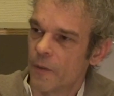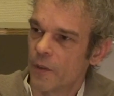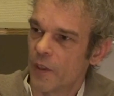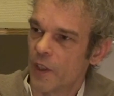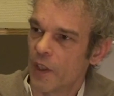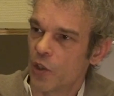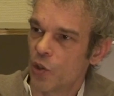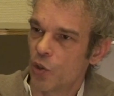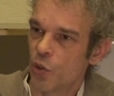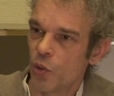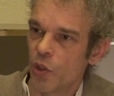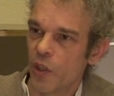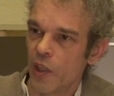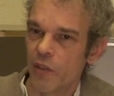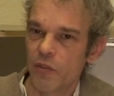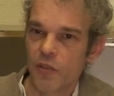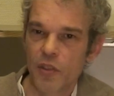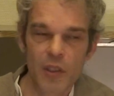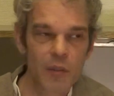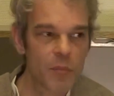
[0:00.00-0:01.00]
And to
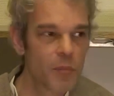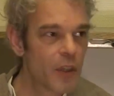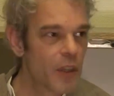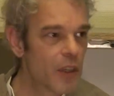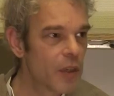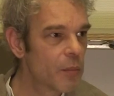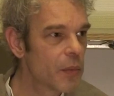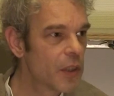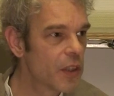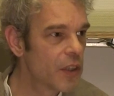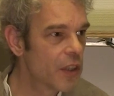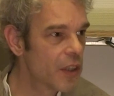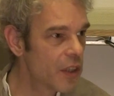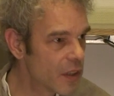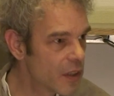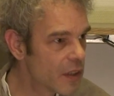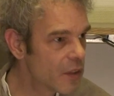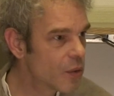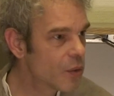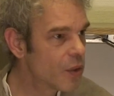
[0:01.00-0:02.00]
have some dharma
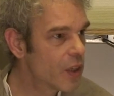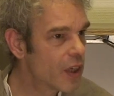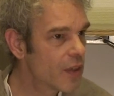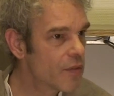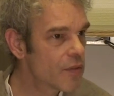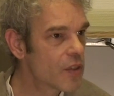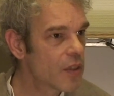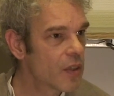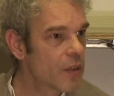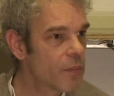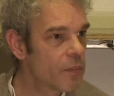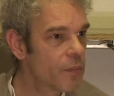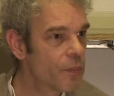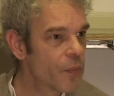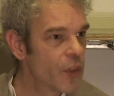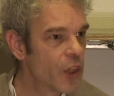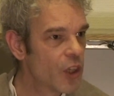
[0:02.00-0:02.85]
there, to have some